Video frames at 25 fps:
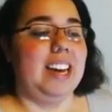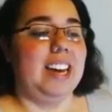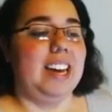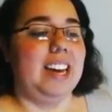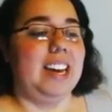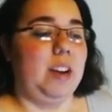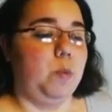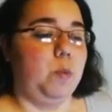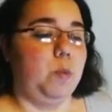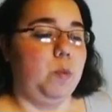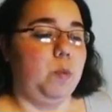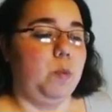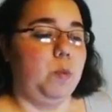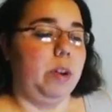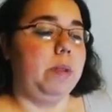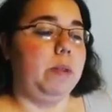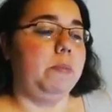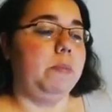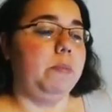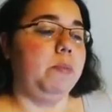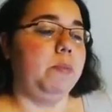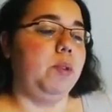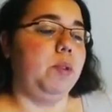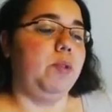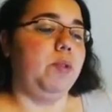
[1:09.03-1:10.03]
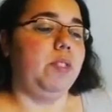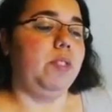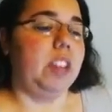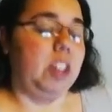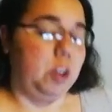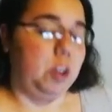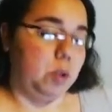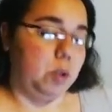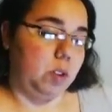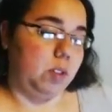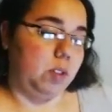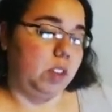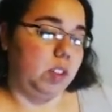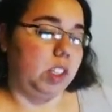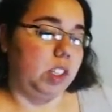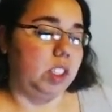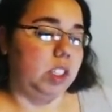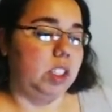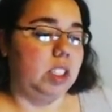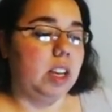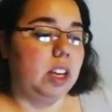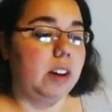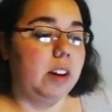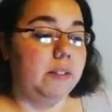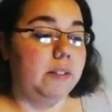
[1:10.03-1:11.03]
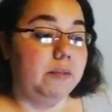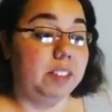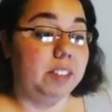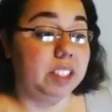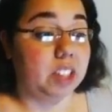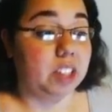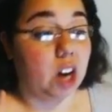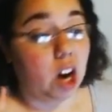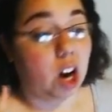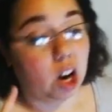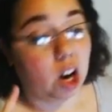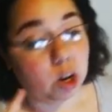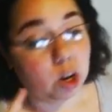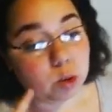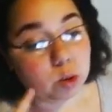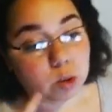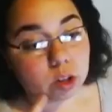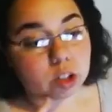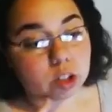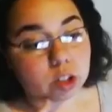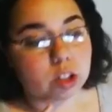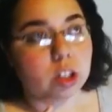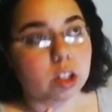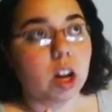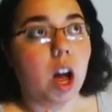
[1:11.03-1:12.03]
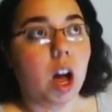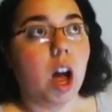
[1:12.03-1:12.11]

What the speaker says: in one movie universe? Visit Hogwarts?